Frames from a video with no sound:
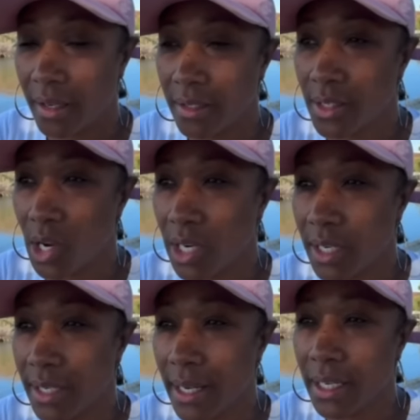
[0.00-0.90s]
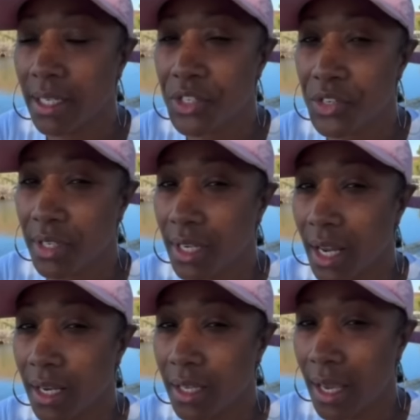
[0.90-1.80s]
I started at
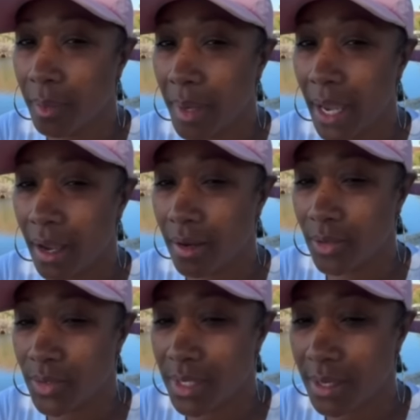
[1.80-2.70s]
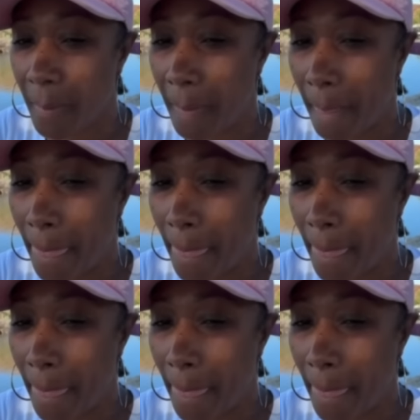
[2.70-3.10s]
188 pounds.